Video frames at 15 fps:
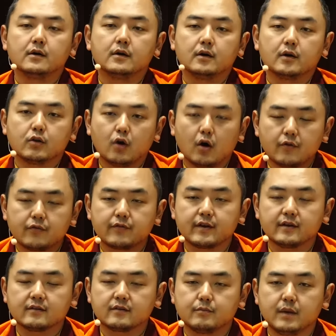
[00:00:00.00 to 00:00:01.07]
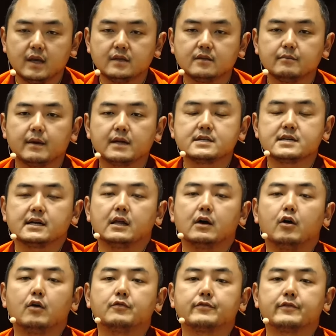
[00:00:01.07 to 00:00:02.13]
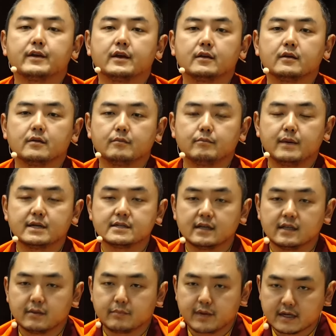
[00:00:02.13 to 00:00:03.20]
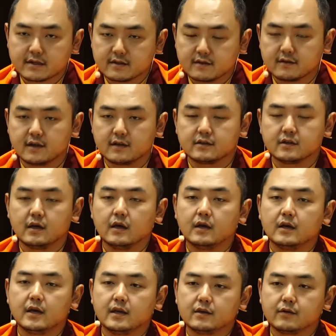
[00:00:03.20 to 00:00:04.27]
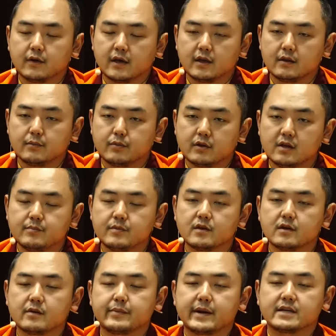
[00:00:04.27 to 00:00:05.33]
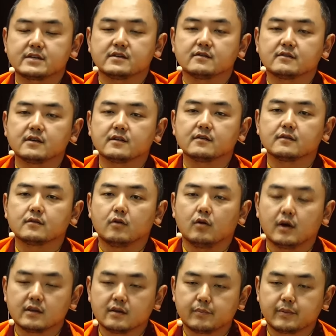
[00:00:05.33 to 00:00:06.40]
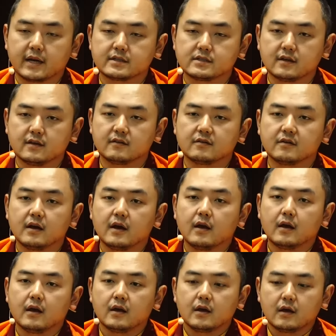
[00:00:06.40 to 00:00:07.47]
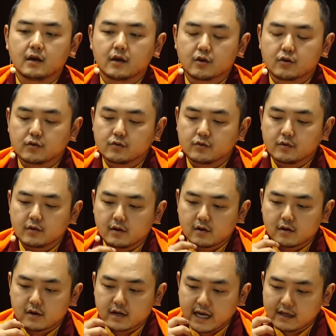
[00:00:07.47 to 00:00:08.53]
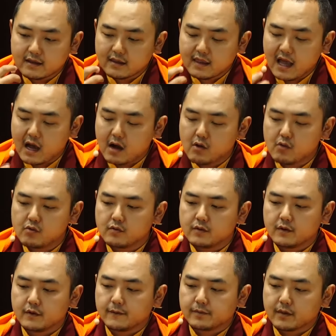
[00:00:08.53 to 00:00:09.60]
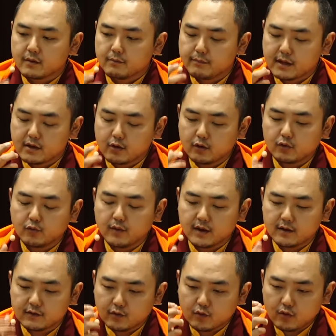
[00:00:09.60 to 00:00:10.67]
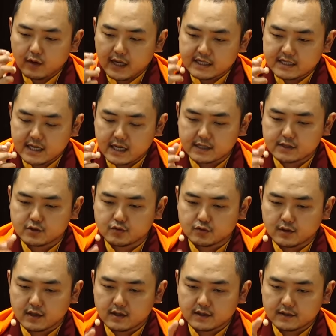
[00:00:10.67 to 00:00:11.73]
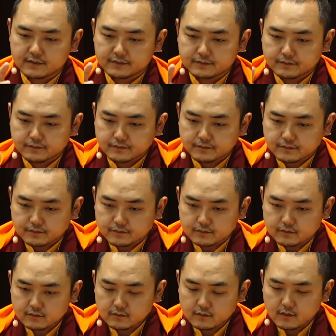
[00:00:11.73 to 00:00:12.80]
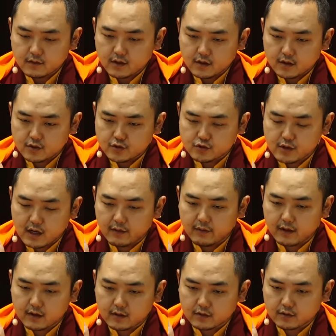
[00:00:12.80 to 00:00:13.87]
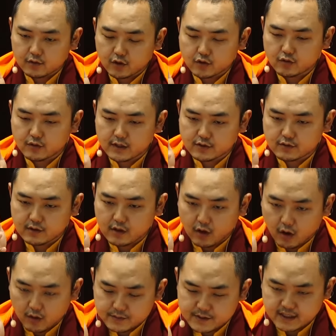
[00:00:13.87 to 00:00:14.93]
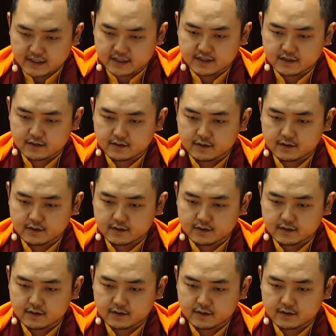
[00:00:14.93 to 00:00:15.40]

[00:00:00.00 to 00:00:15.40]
in offerings, be it mandala offering, mandala practice that in the in the preliminary practices or other practice you know, right now because we are so attached to the to our not only to the object.